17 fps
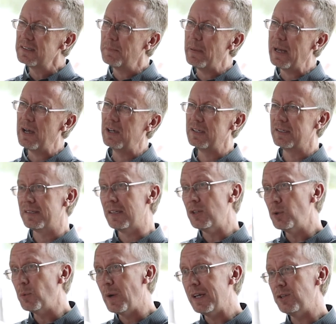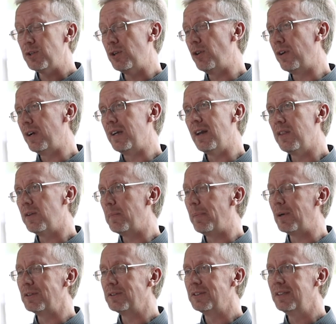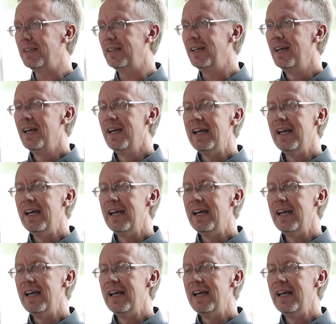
about a situation or another person,